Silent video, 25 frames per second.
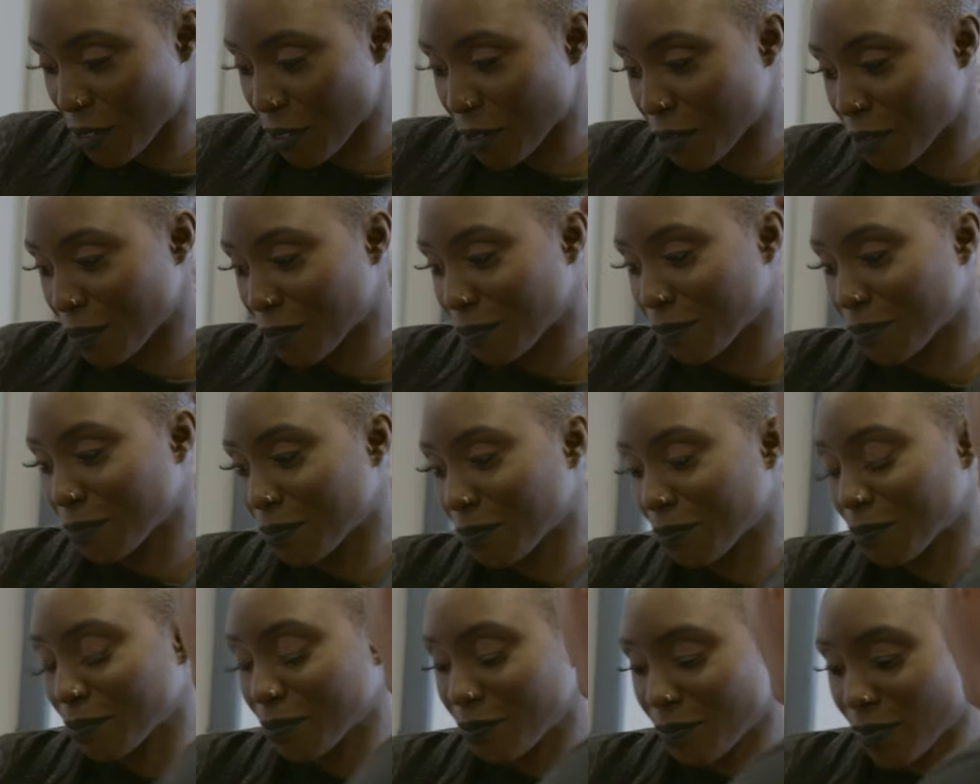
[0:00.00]
This
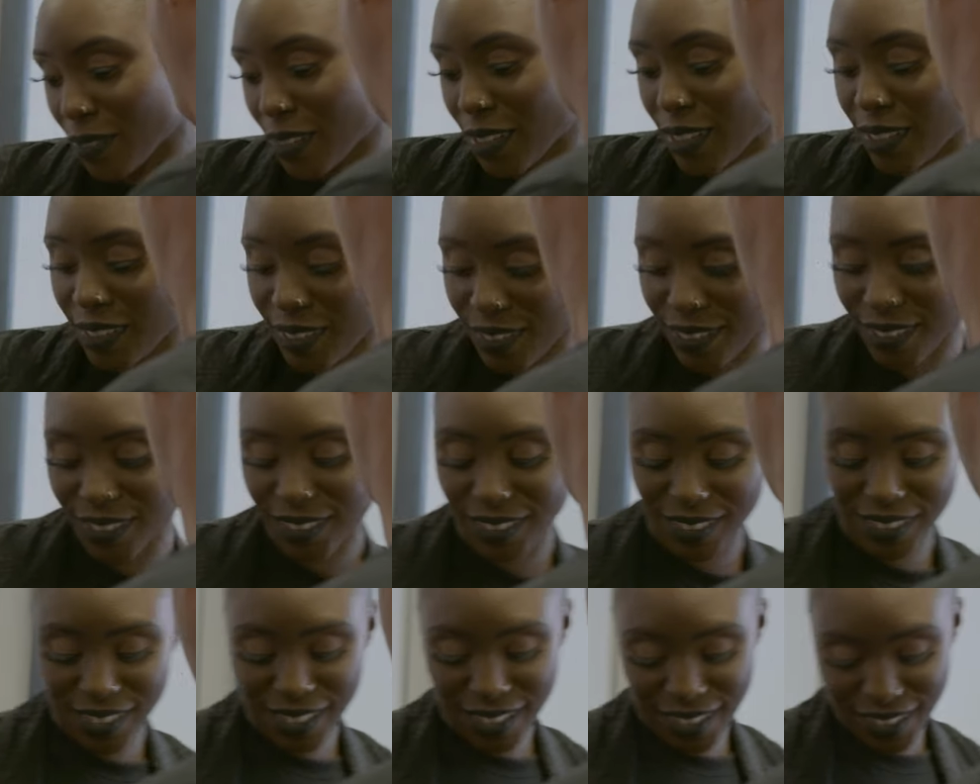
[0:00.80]
is, you know,
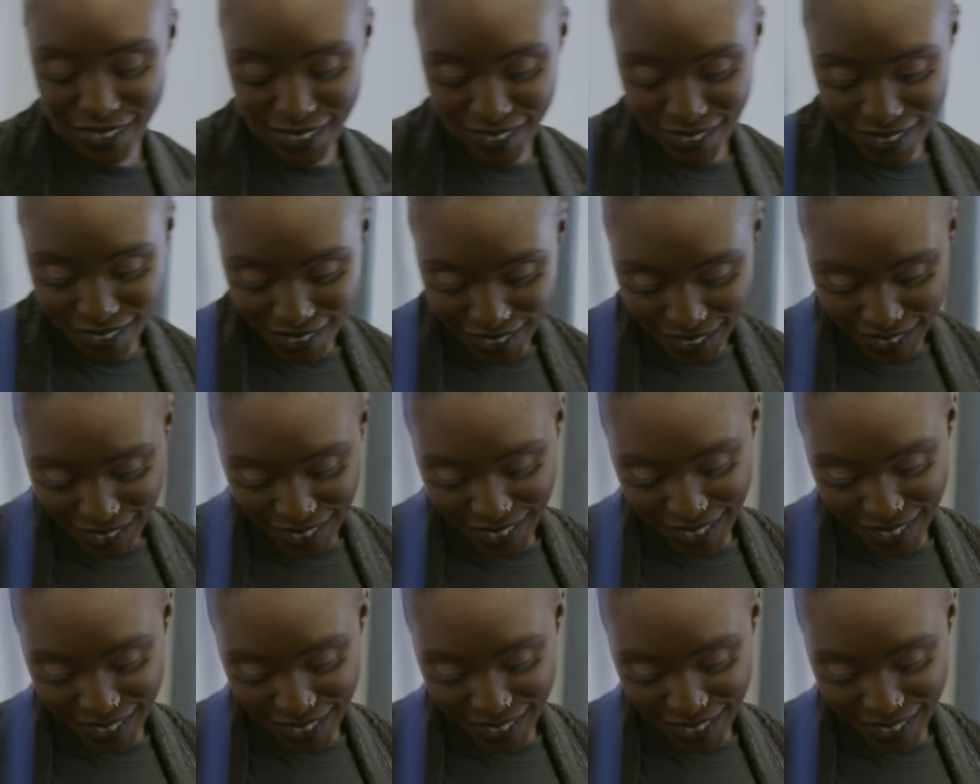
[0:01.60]
it's now is the